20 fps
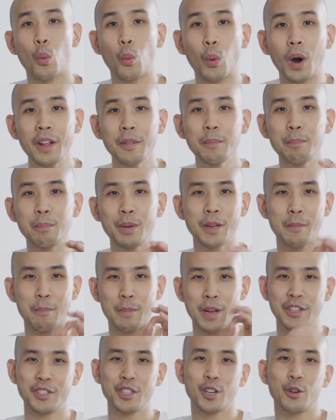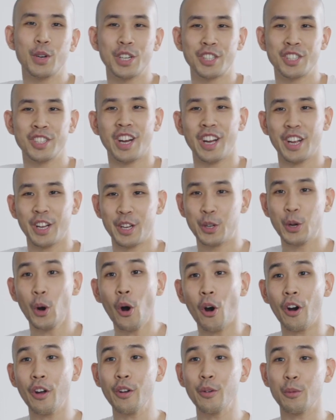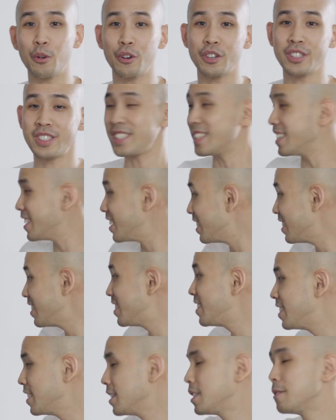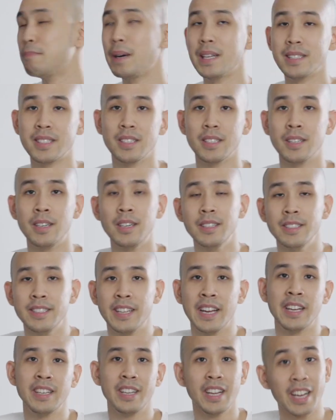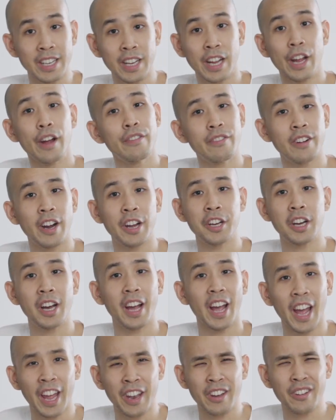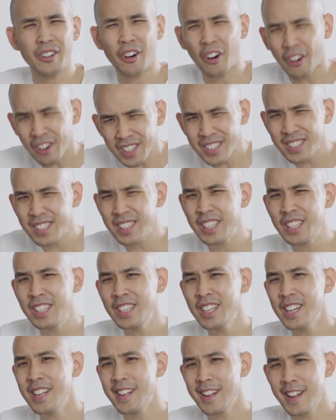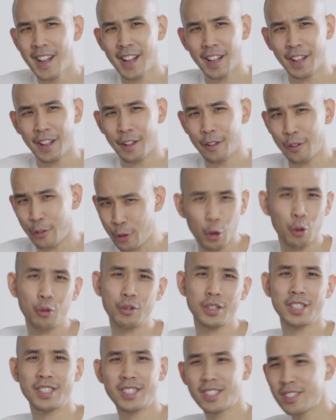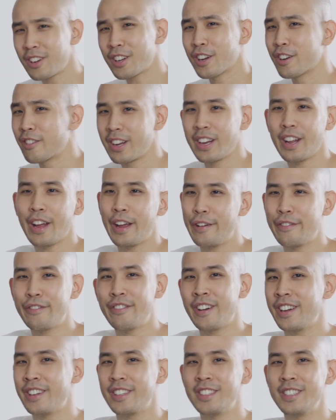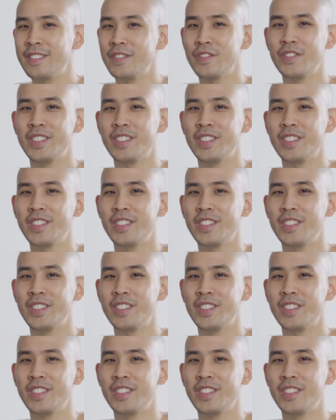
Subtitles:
One big major question I got was, is this better than an air fryer? And honestly, no, it's not a great air fryer.